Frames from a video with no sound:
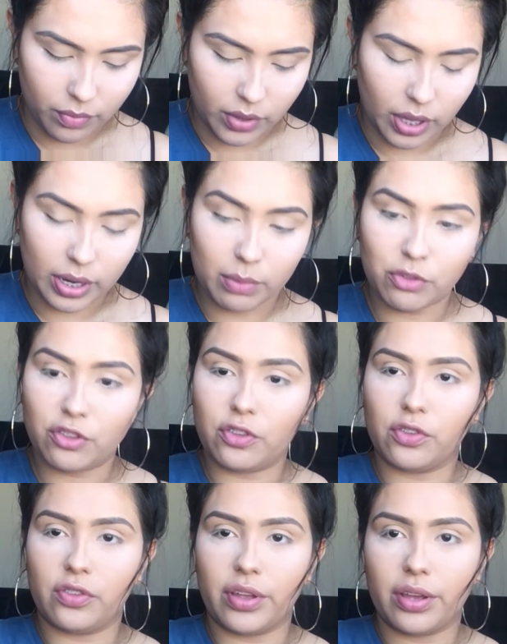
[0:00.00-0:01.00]
And I'm just
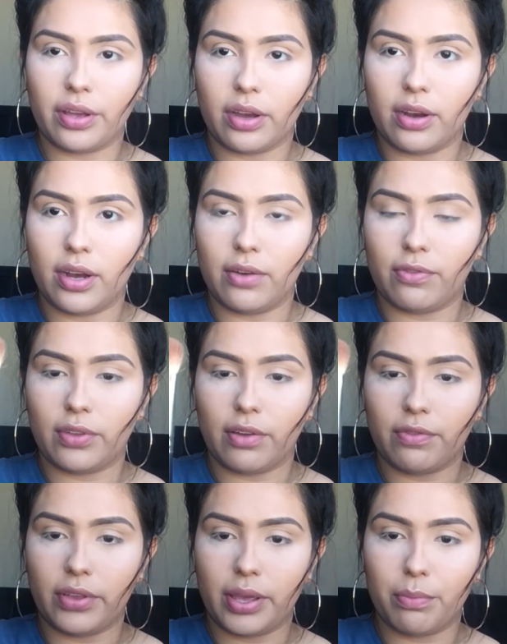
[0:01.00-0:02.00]
using a
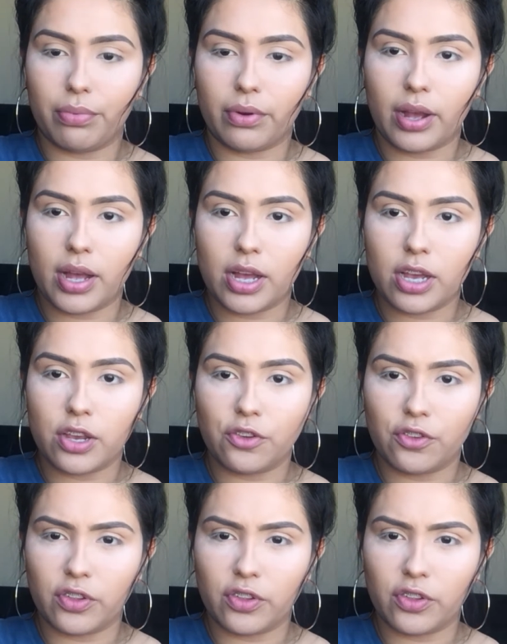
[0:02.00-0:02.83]
fluffy brush.